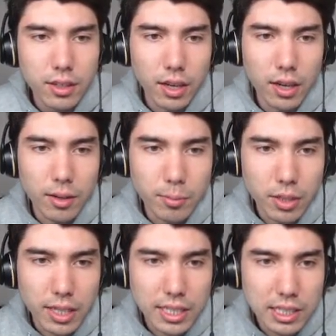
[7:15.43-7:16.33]

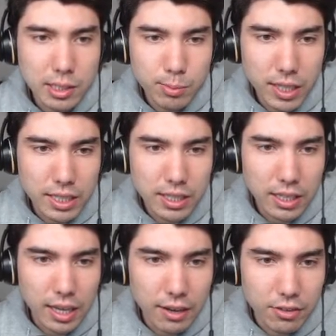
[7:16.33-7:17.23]
But I suspect
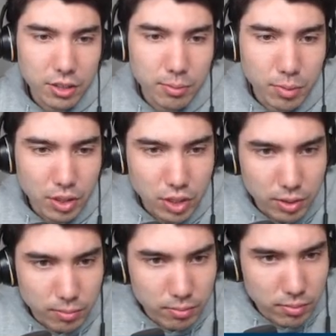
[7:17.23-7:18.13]
that after
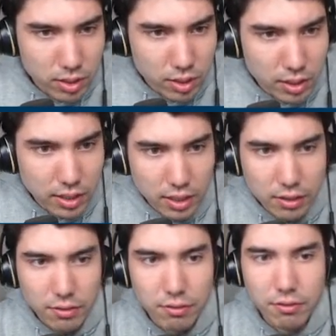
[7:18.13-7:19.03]
bishop to
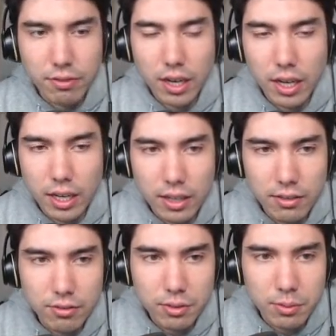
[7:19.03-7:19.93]
D5,
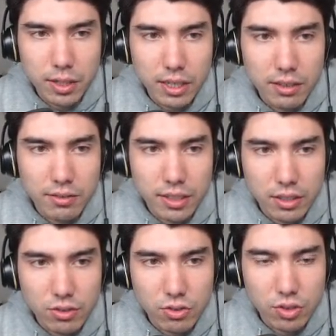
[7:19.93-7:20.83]
we would have like
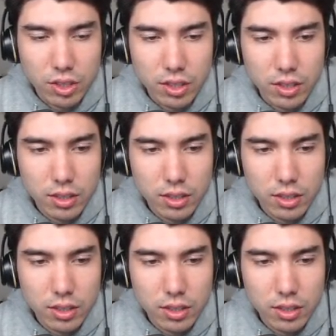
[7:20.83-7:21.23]
rook